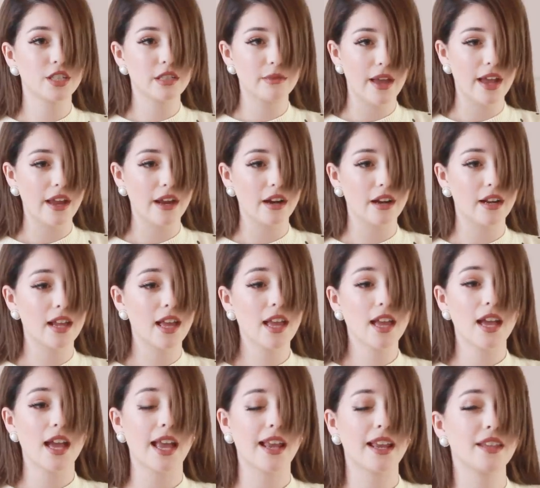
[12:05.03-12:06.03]
inspired,
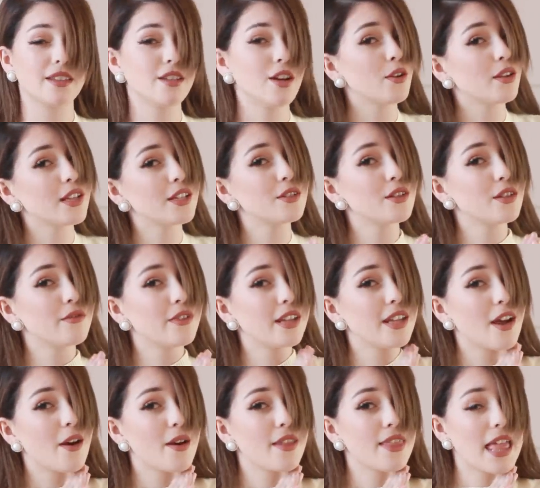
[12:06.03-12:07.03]
I could totally do a
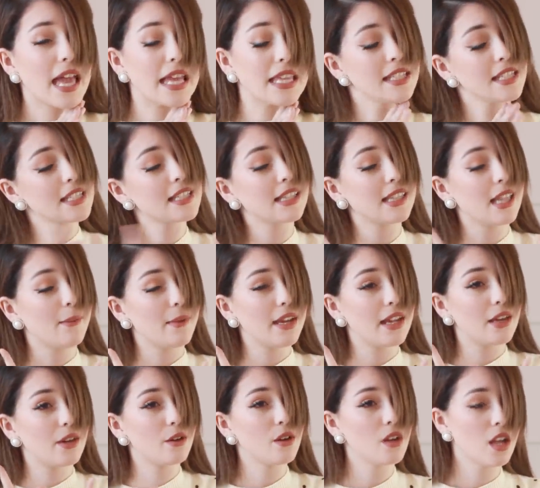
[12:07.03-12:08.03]
video on that, just let me
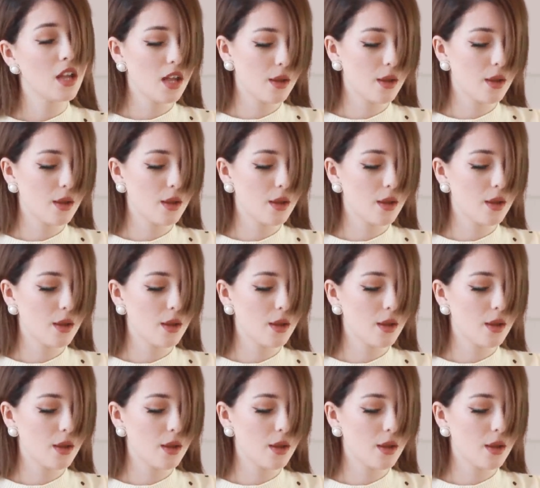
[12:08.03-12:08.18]
know.